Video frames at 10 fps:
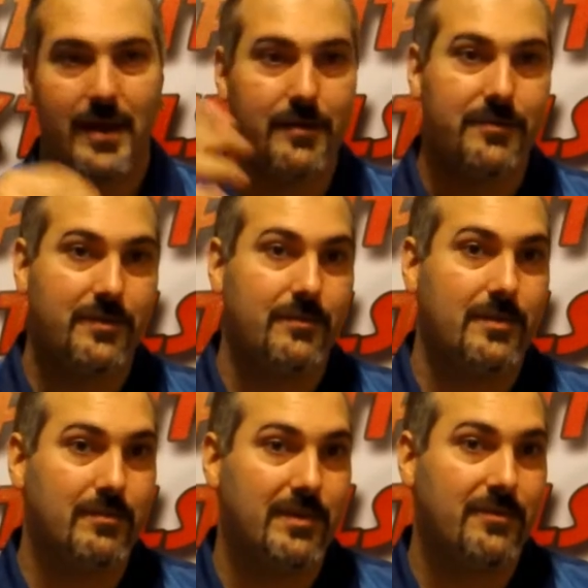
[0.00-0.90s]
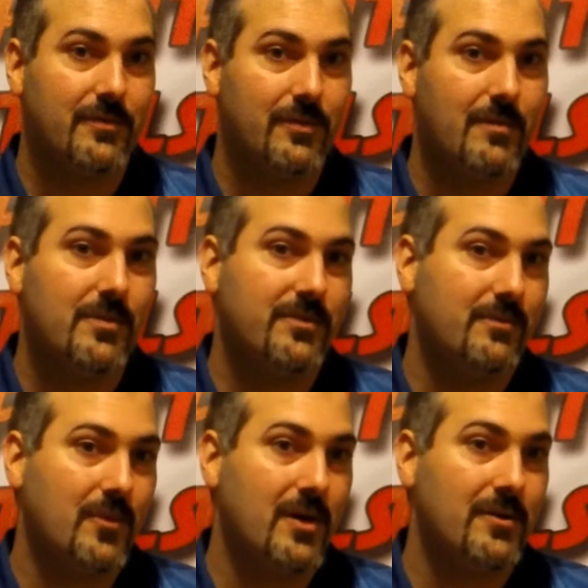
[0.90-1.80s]
Obviously, you want to mix your rum with
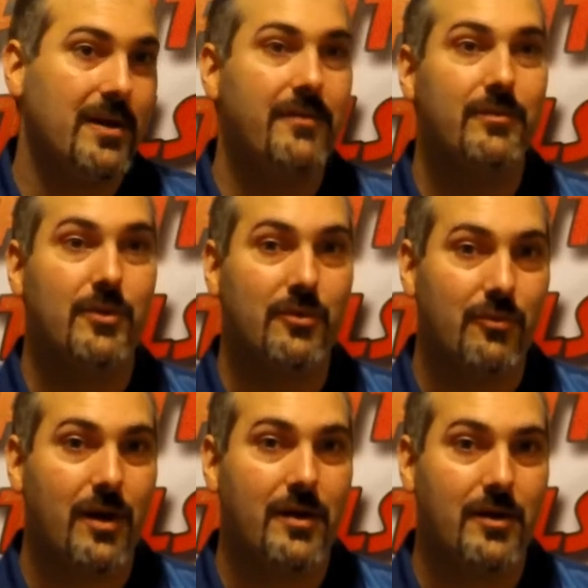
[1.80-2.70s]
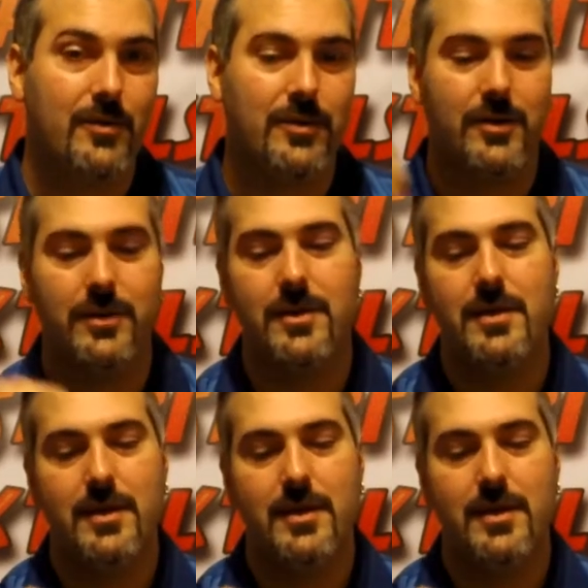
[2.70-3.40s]
some water, have some good grog going on,